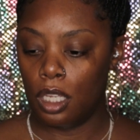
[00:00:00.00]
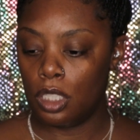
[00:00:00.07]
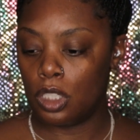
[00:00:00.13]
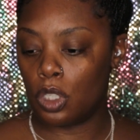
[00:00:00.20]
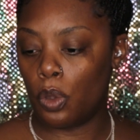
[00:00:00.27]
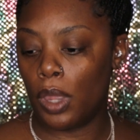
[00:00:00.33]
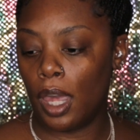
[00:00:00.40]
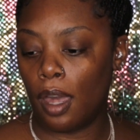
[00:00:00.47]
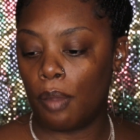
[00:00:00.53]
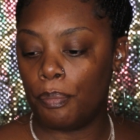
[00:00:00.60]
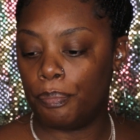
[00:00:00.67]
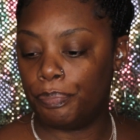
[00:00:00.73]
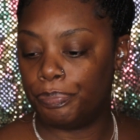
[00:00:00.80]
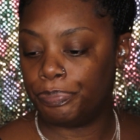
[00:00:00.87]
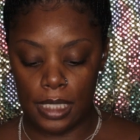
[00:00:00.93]
So yeah,
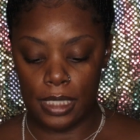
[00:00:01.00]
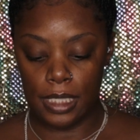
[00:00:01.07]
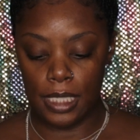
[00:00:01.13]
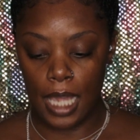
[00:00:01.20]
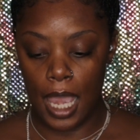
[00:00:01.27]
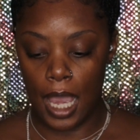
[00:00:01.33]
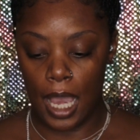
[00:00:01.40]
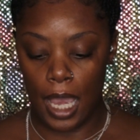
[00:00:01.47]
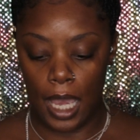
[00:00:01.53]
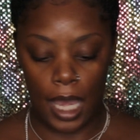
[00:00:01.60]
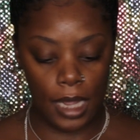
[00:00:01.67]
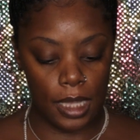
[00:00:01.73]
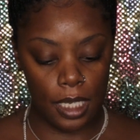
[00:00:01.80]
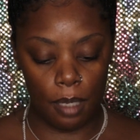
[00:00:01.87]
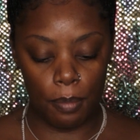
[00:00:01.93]
today
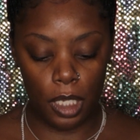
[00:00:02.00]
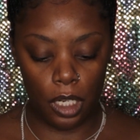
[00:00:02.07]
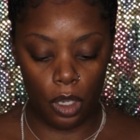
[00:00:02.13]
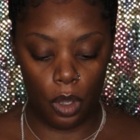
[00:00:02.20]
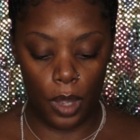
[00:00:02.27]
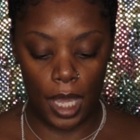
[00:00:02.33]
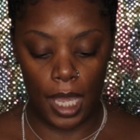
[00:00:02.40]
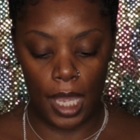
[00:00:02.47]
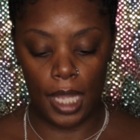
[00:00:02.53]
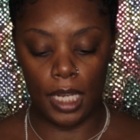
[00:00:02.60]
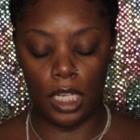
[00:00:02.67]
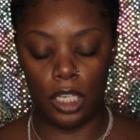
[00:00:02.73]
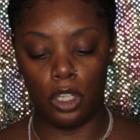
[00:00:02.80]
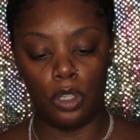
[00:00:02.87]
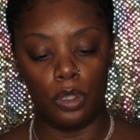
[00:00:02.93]
I think I'm going to go ahead
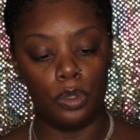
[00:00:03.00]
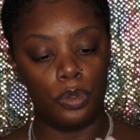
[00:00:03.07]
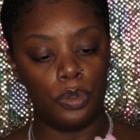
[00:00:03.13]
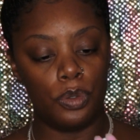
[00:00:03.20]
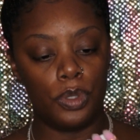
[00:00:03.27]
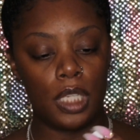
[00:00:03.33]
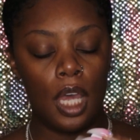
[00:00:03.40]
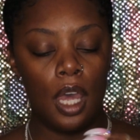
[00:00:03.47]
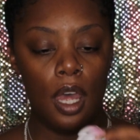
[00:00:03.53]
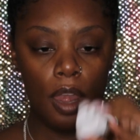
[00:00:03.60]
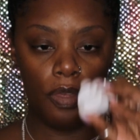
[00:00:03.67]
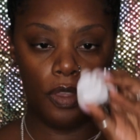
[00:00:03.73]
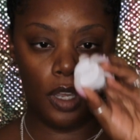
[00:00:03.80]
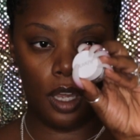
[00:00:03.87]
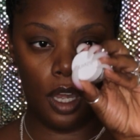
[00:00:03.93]
and use
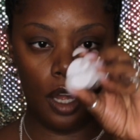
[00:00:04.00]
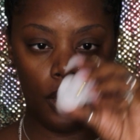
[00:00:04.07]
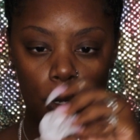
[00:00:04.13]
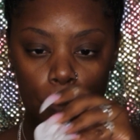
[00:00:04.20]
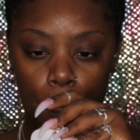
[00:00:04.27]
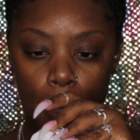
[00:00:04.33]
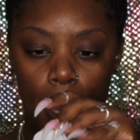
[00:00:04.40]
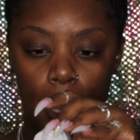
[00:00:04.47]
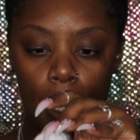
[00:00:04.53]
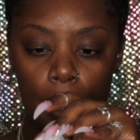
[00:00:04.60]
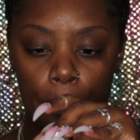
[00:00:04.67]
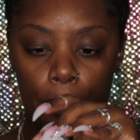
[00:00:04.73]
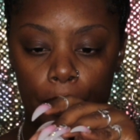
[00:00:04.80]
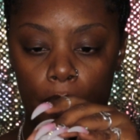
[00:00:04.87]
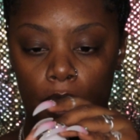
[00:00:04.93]
the
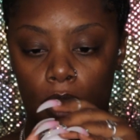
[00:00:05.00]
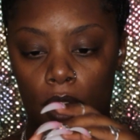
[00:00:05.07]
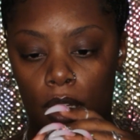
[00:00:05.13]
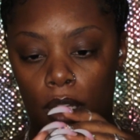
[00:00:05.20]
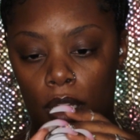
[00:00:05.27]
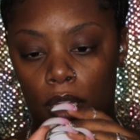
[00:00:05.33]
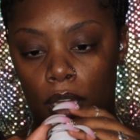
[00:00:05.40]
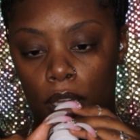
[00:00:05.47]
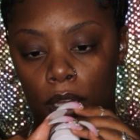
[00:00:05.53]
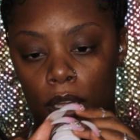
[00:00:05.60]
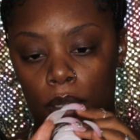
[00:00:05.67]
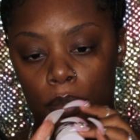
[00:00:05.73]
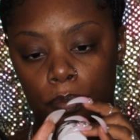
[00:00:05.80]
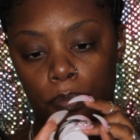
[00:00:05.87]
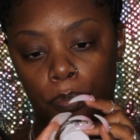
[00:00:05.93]

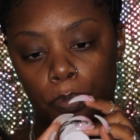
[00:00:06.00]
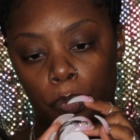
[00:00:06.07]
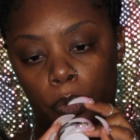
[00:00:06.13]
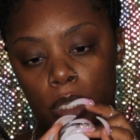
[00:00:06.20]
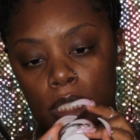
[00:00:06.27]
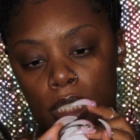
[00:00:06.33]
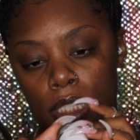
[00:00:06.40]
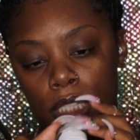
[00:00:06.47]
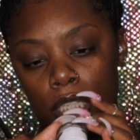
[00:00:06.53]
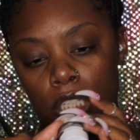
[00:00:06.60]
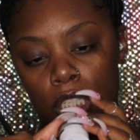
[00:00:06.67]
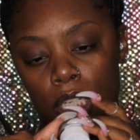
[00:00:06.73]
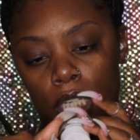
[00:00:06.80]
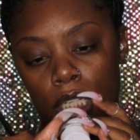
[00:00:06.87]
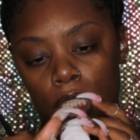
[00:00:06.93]
ColourPop
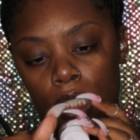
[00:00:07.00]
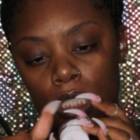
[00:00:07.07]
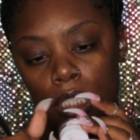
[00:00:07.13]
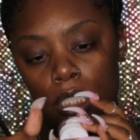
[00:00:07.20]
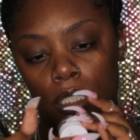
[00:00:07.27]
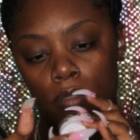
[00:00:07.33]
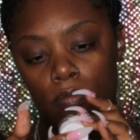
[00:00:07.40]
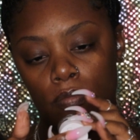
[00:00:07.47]
Precision